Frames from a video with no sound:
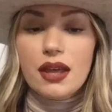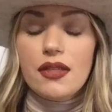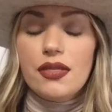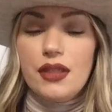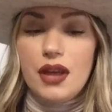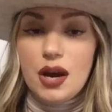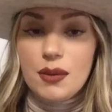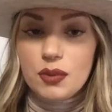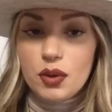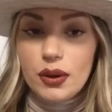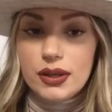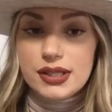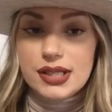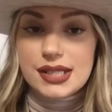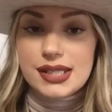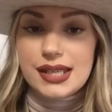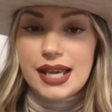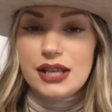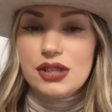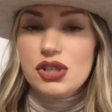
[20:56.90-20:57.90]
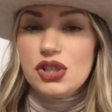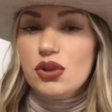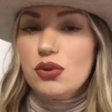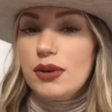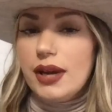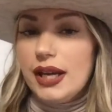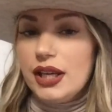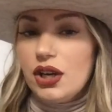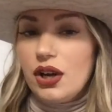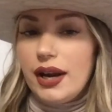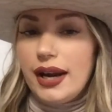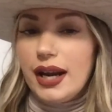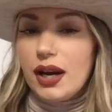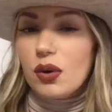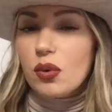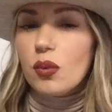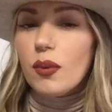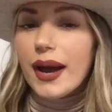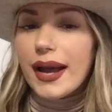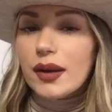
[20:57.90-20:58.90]
Now I'm going to say, do you get your
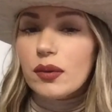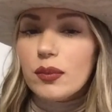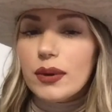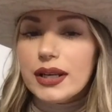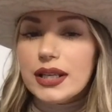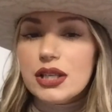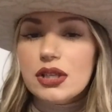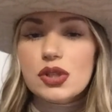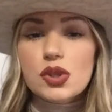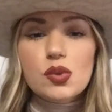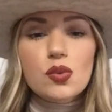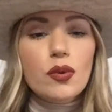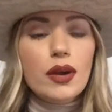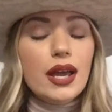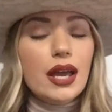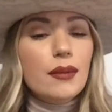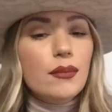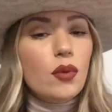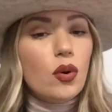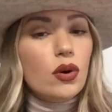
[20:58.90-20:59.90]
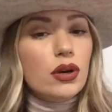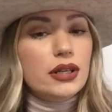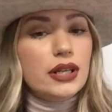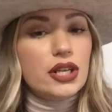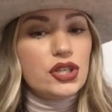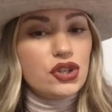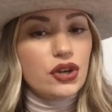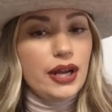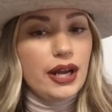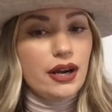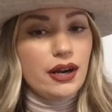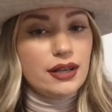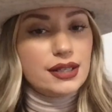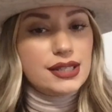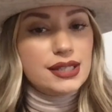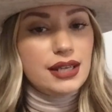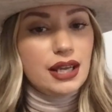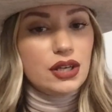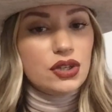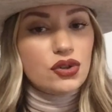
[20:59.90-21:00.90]
hair wet when you swim or does your hair
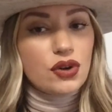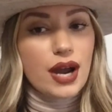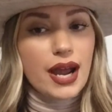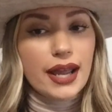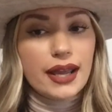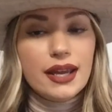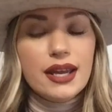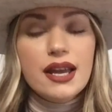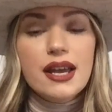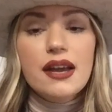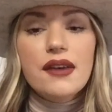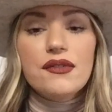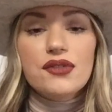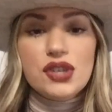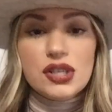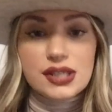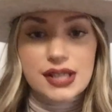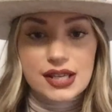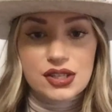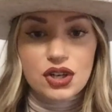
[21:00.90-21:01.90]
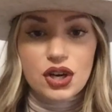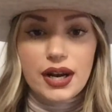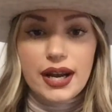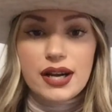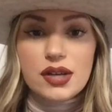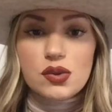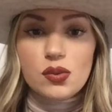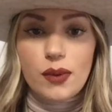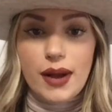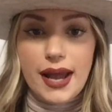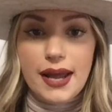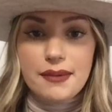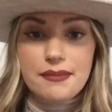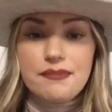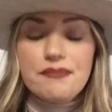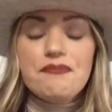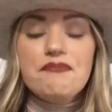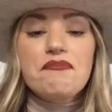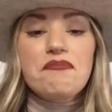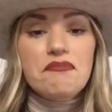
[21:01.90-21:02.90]
stay dry? She says her hair's wet.
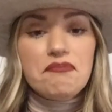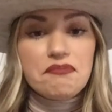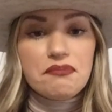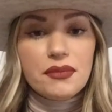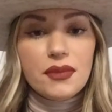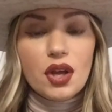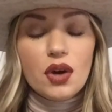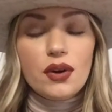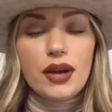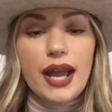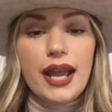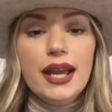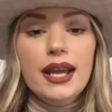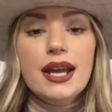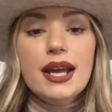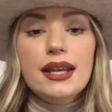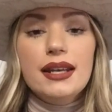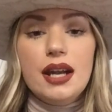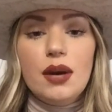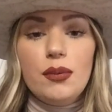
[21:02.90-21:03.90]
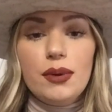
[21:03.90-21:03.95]
Okay, now